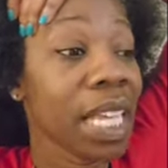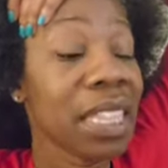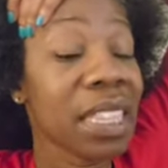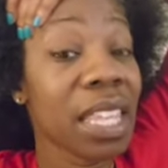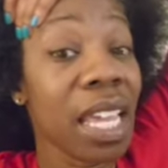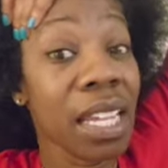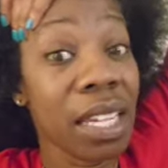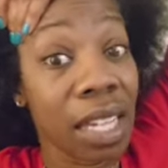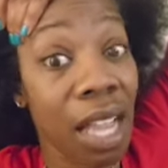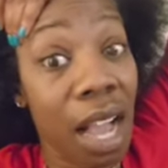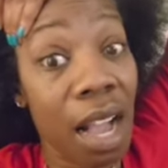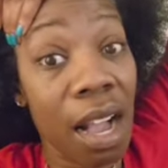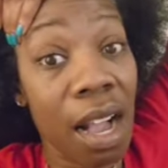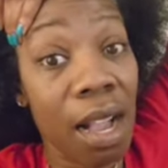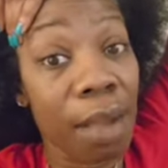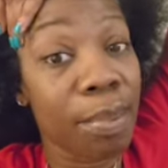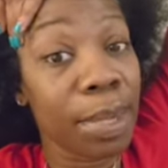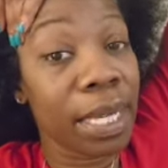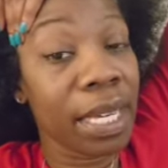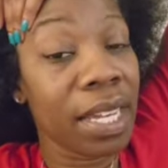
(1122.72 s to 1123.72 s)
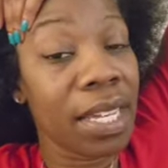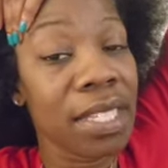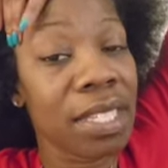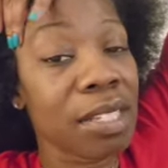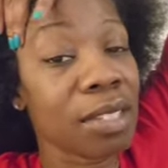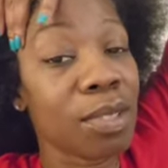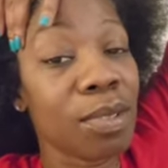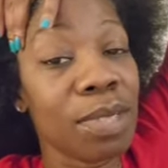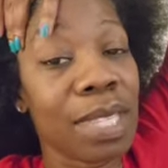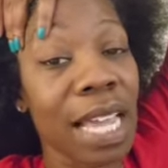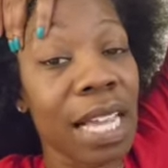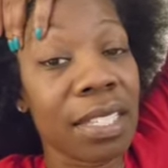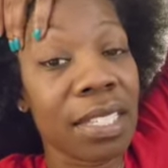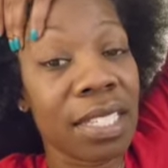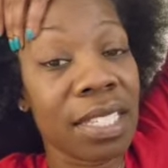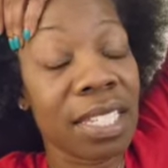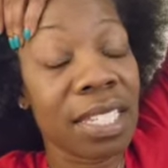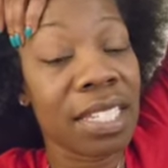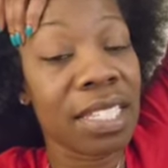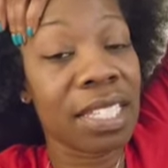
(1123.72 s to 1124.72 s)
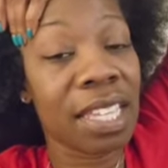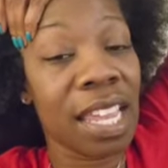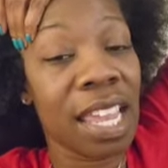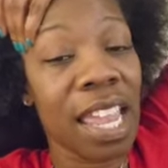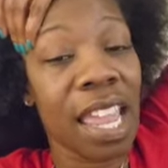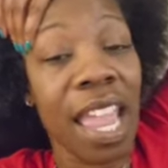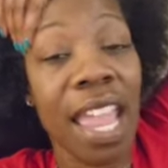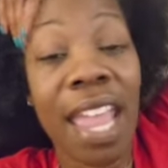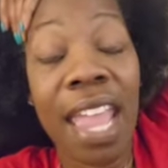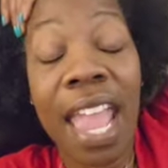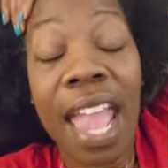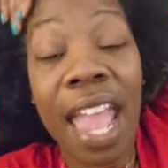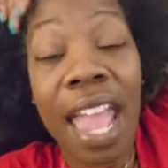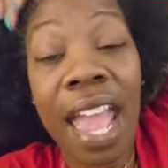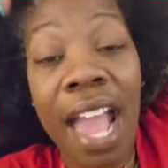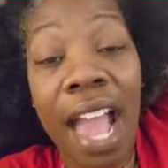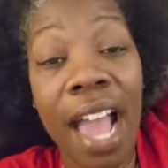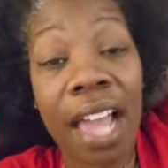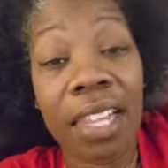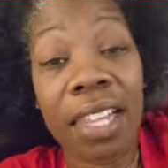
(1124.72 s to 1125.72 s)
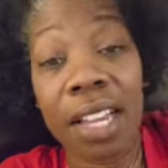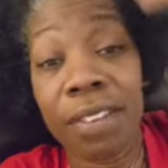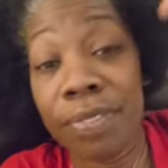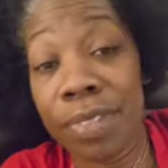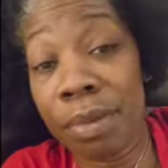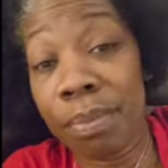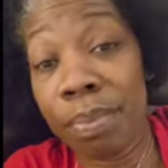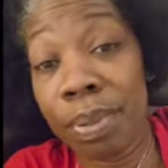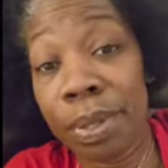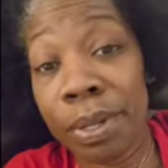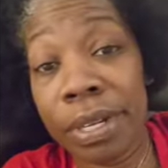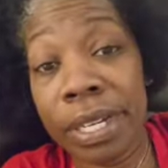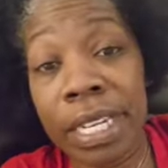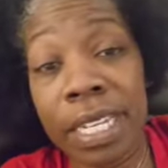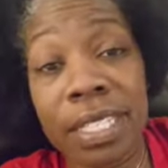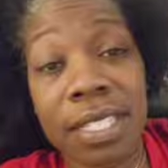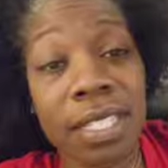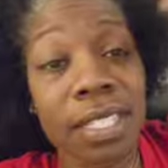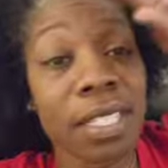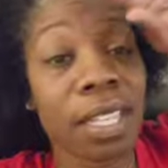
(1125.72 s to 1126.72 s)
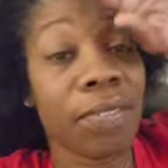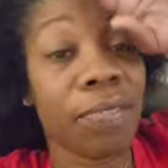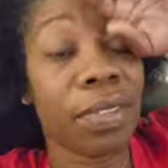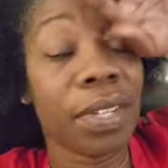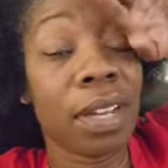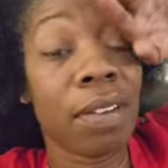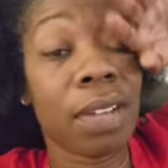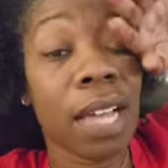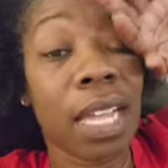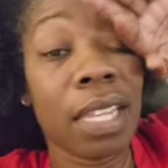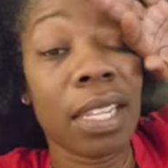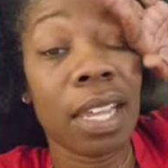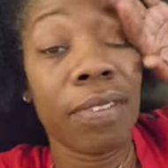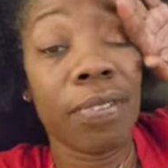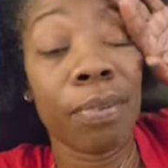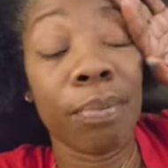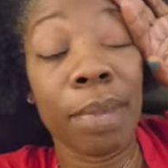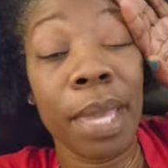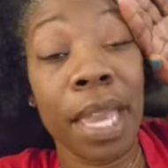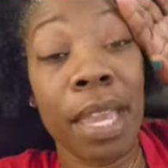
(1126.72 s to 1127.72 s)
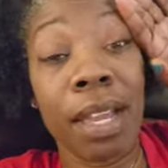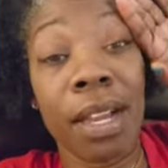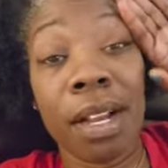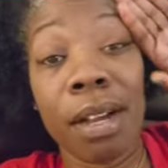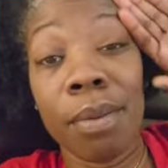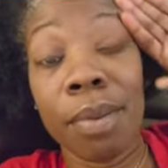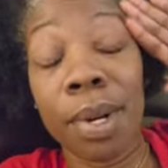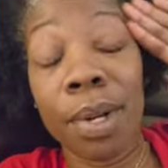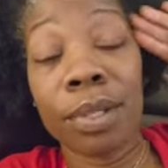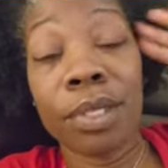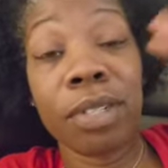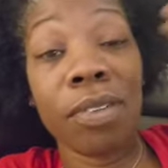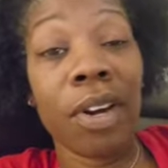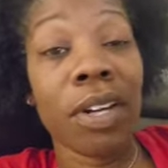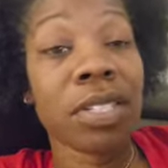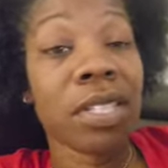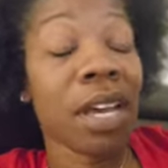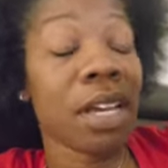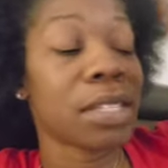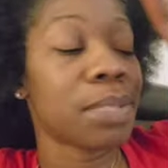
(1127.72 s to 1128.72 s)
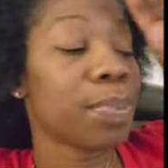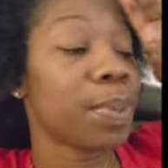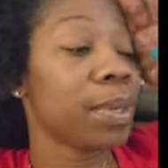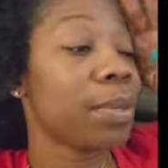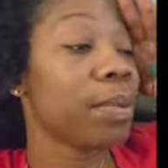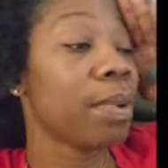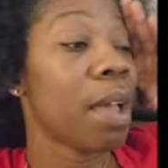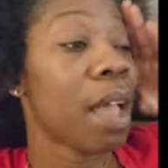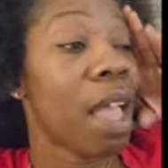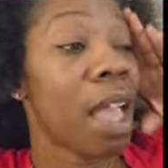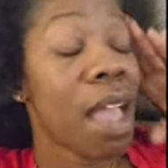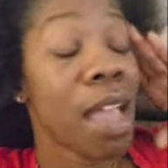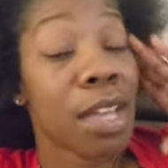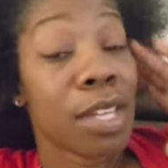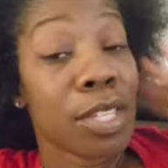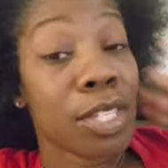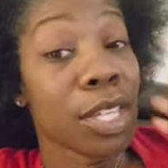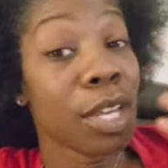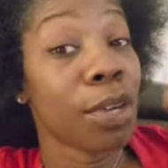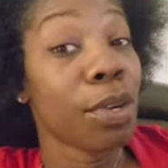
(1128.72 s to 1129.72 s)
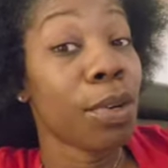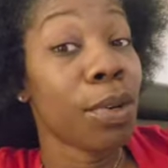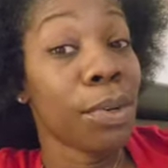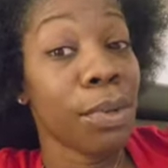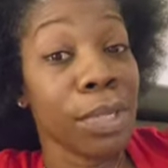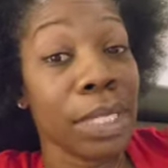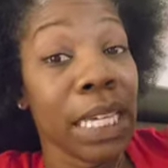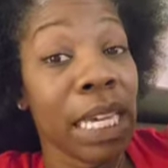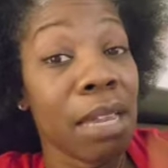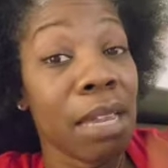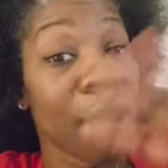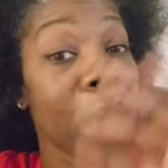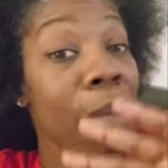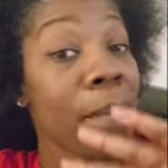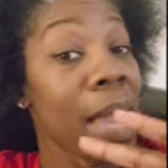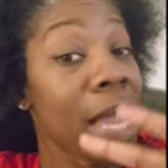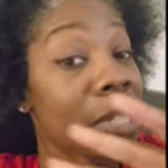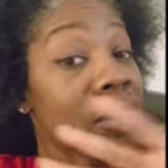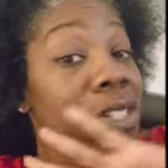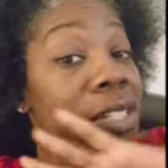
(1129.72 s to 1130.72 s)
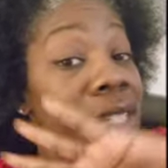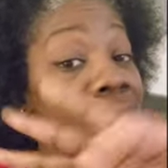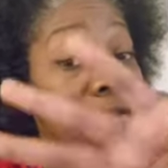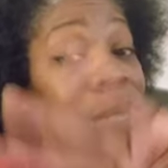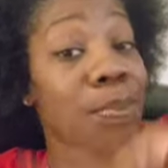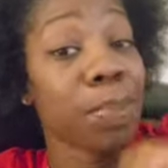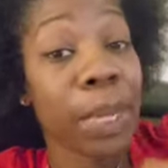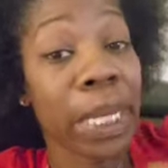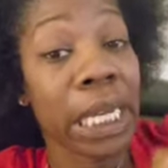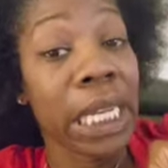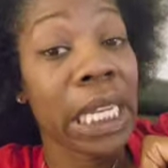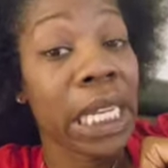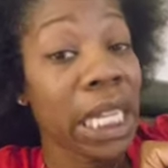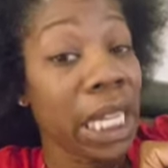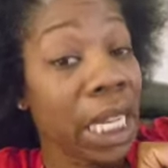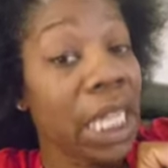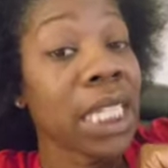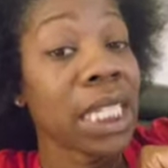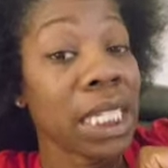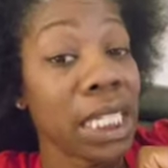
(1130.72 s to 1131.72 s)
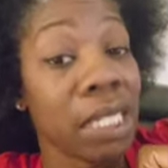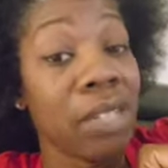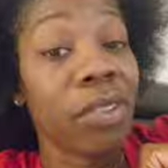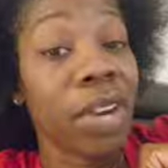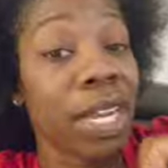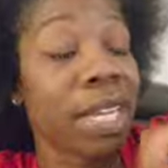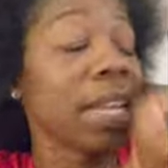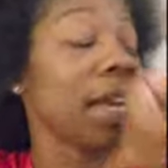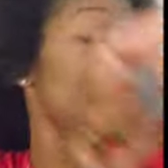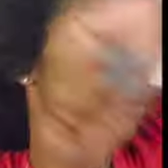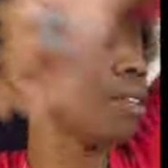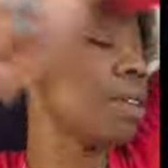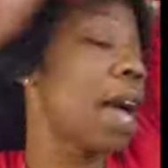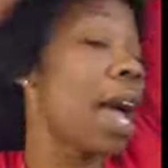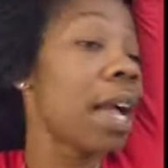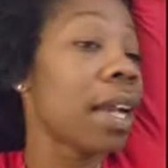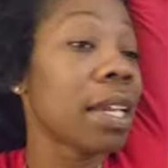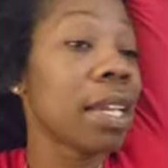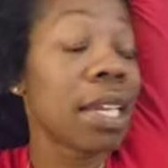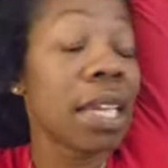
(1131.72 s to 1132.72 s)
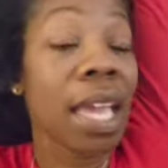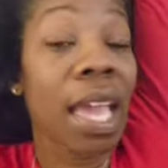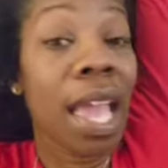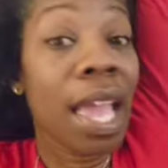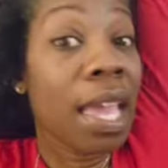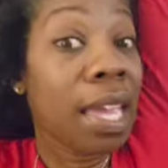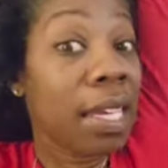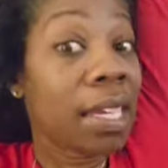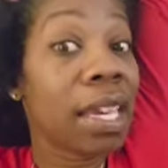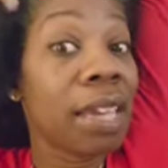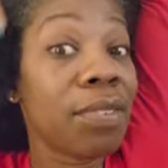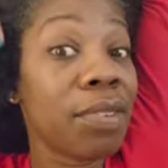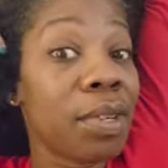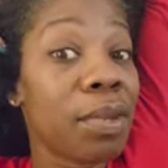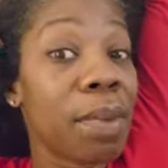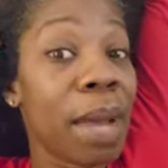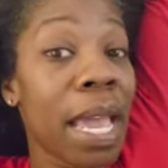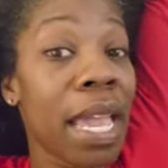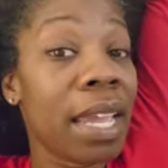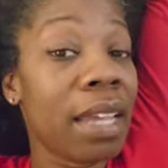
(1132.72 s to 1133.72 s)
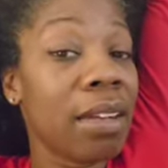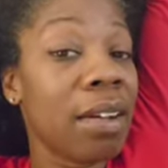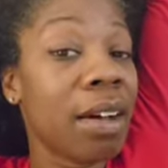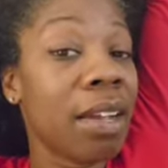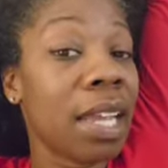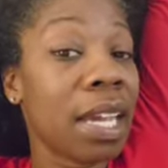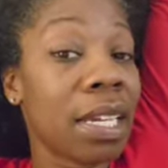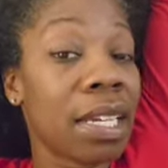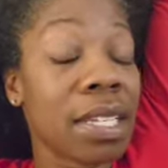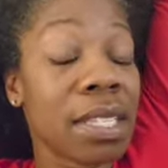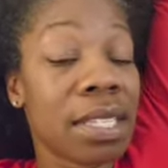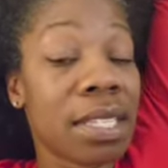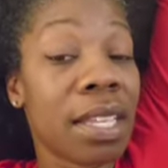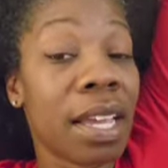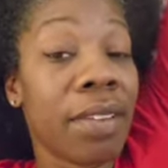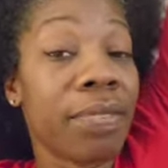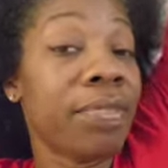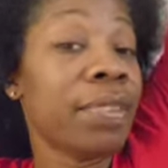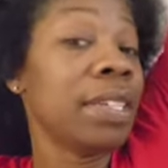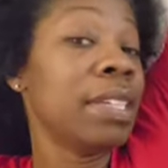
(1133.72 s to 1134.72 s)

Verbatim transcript: Thank God, because in 2016, I left them periods and stuff alone. I left them at Holy Cross Hospital. So yeah, my mattress is pretty clean right now. I can give it away and all that good stuff.